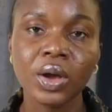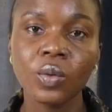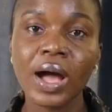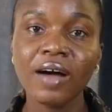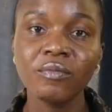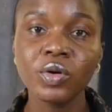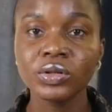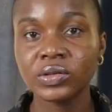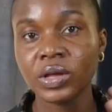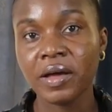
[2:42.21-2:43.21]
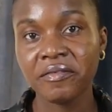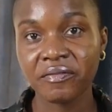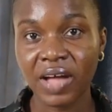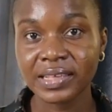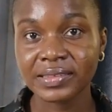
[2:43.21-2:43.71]
We have both
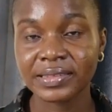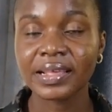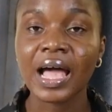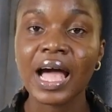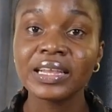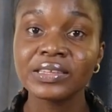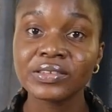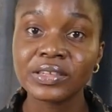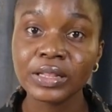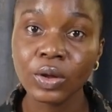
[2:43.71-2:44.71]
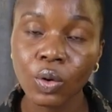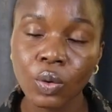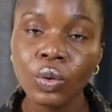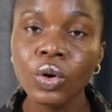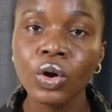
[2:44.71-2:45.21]
fast and
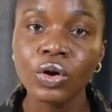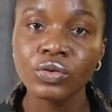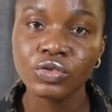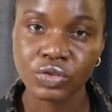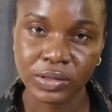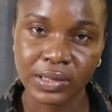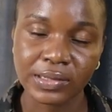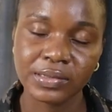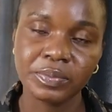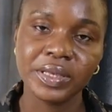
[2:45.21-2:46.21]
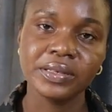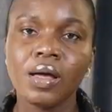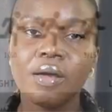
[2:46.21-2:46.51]
slow shutter speed.